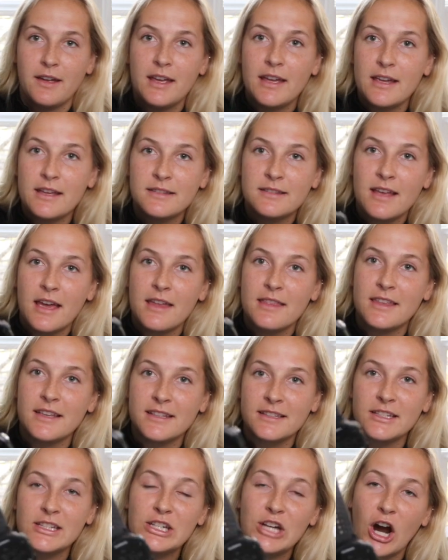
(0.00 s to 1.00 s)
is
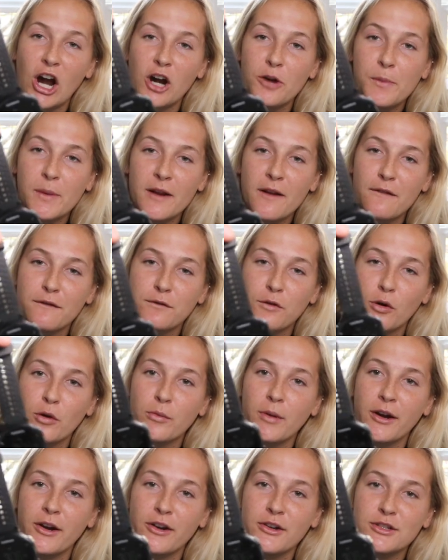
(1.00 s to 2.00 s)
this Garmin
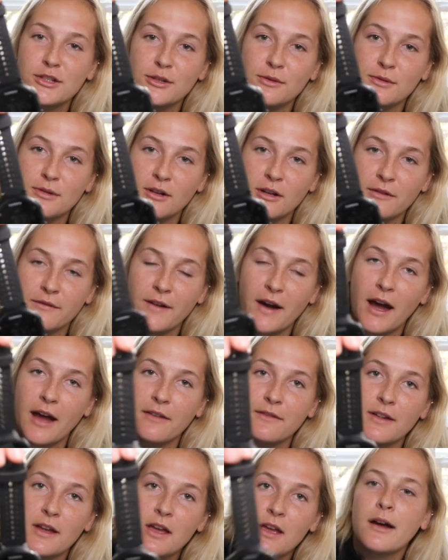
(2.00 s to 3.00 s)
Forerunner
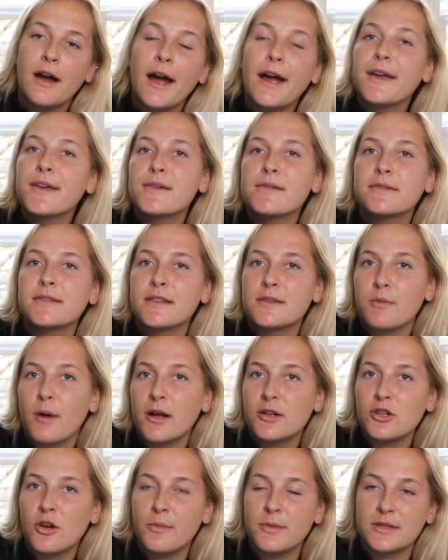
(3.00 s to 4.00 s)
235. I use this
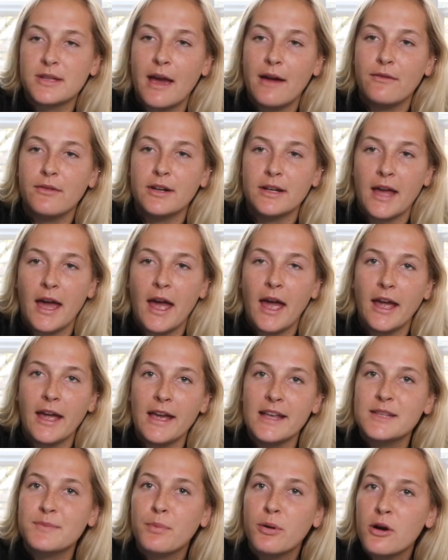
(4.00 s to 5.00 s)
watch almost every
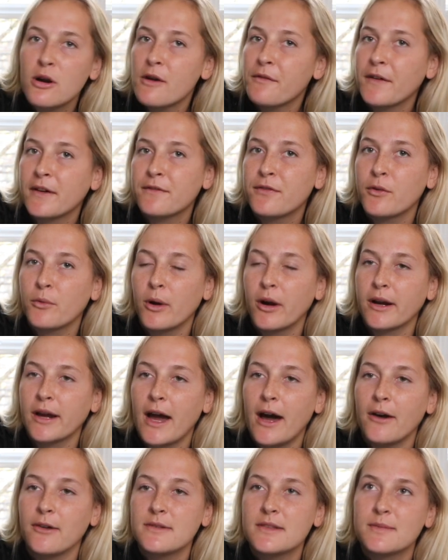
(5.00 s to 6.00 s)
day. It's perfect for
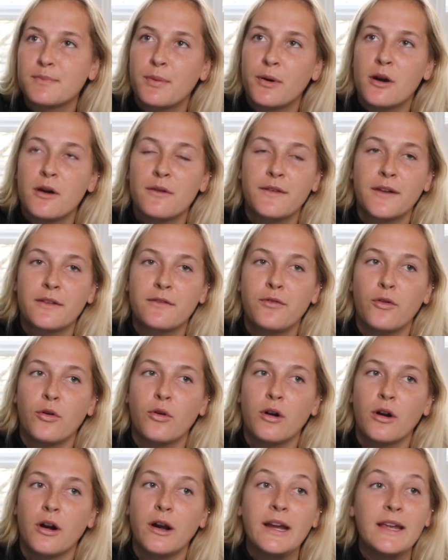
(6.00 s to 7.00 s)
workouts, perfect
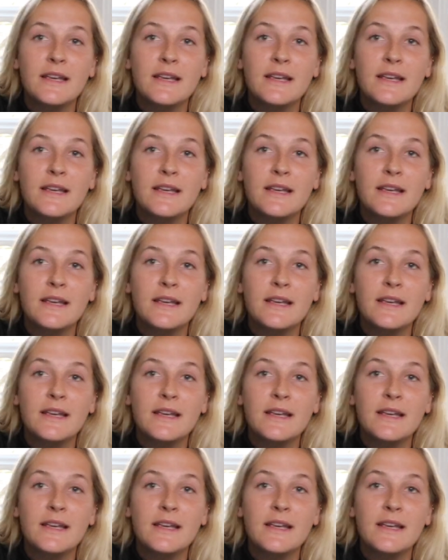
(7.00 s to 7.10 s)
for